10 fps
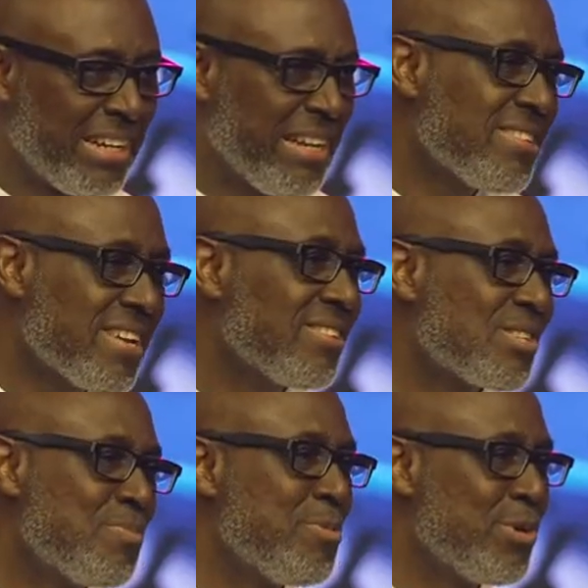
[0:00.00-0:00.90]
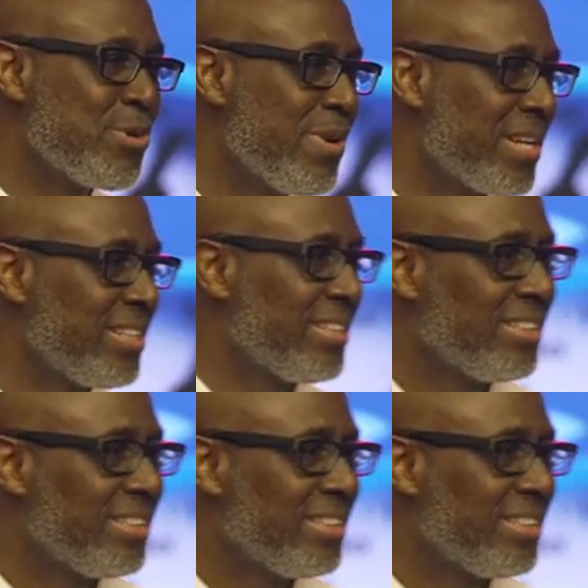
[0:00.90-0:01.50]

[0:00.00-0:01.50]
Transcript: And that's how some people do it.